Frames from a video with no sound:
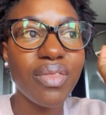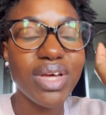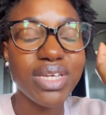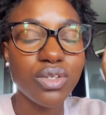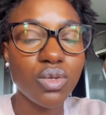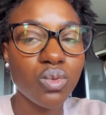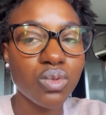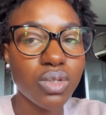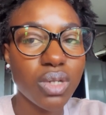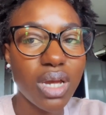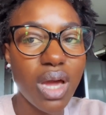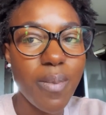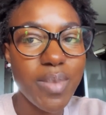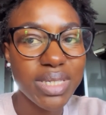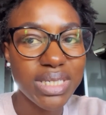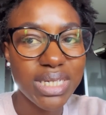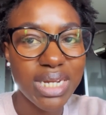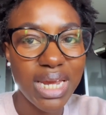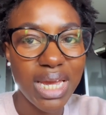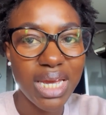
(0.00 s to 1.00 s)
That's also coming
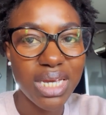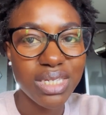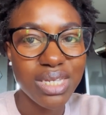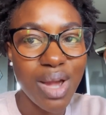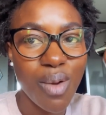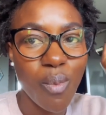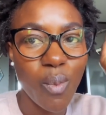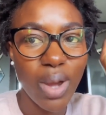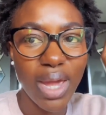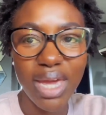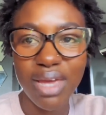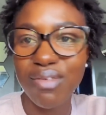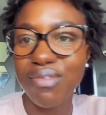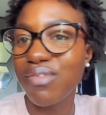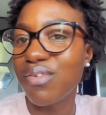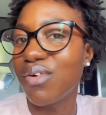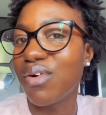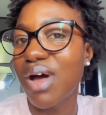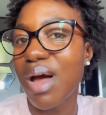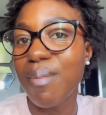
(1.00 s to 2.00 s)
today, so I'm waiting
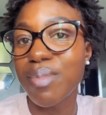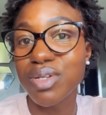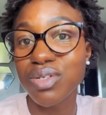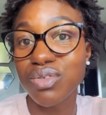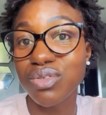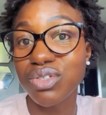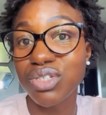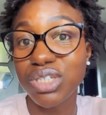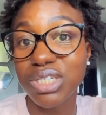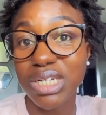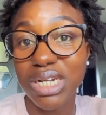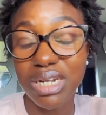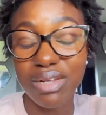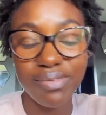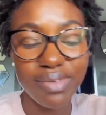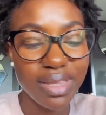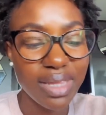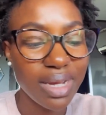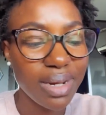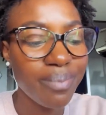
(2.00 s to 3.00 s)
for Amazon to
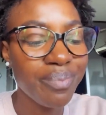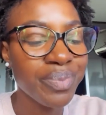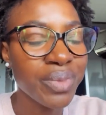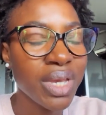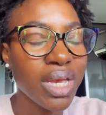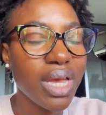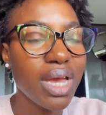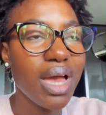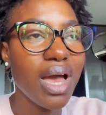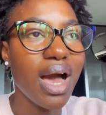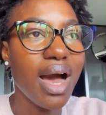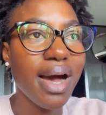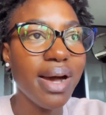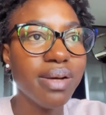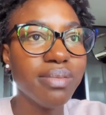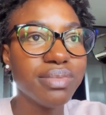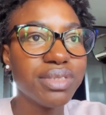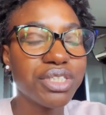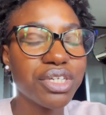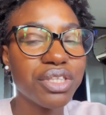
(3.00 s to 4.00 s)
deliver
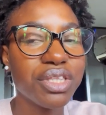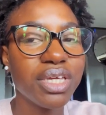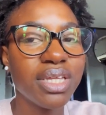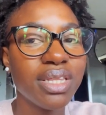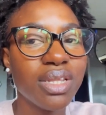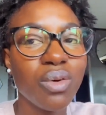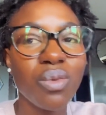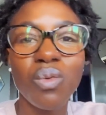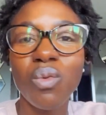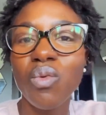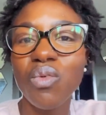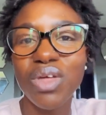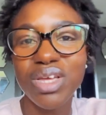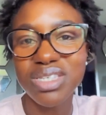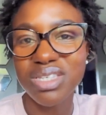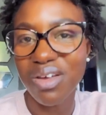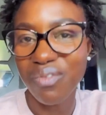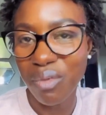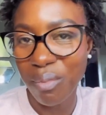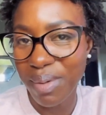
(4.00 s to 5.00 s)
that. So then all their
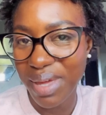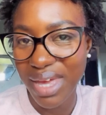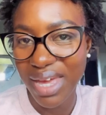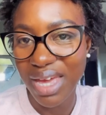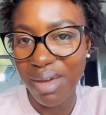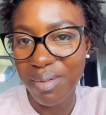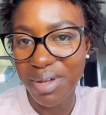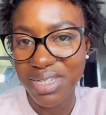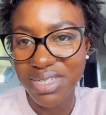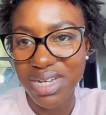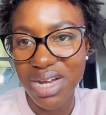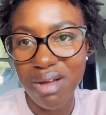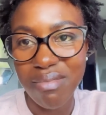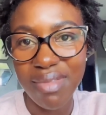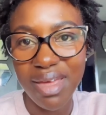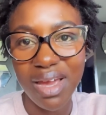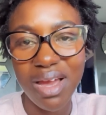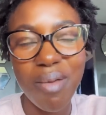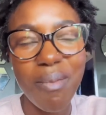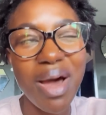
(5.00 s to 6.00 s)
stuff will be here by the time
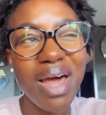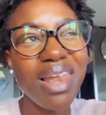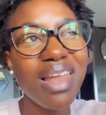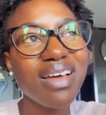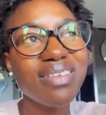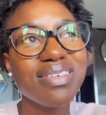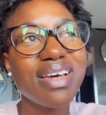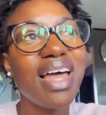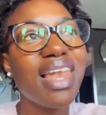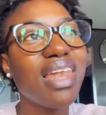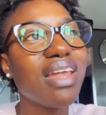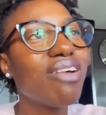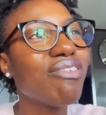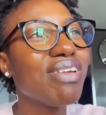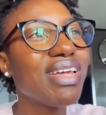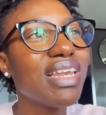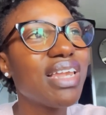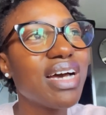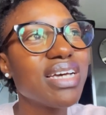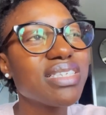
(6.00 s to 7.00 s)
they come. I
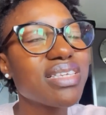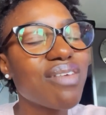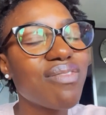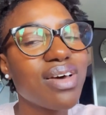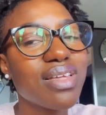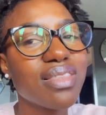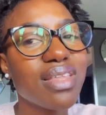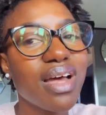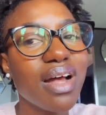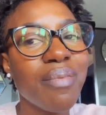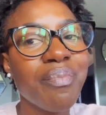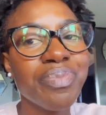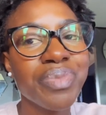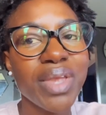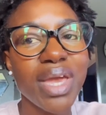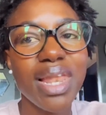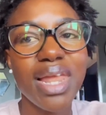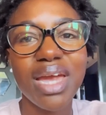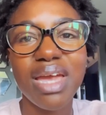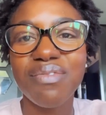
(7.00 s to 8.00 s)
really like stuff like that.
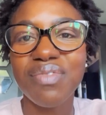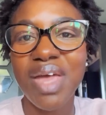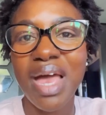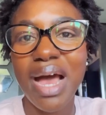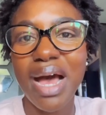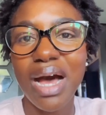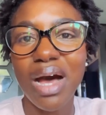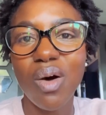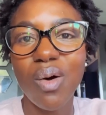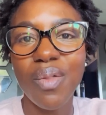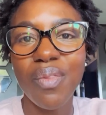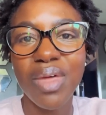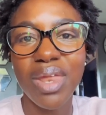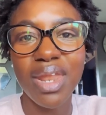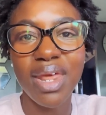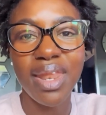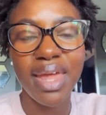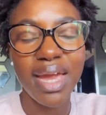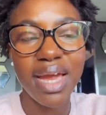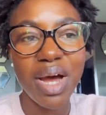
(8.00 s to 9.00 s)
Like if they're out and
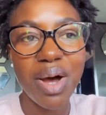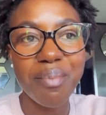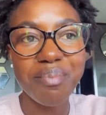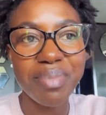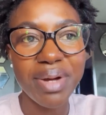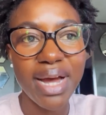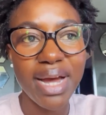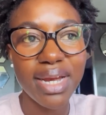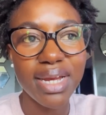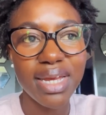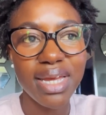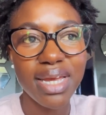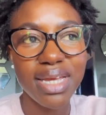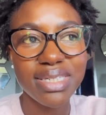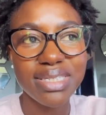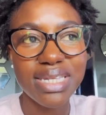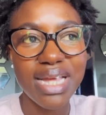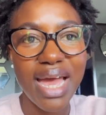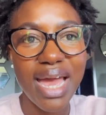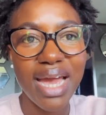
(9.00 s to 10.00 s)
then they come back,
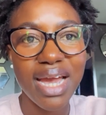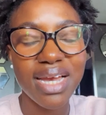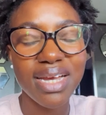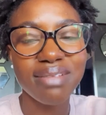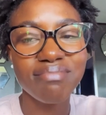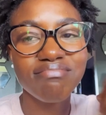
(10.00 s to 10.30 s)
it's like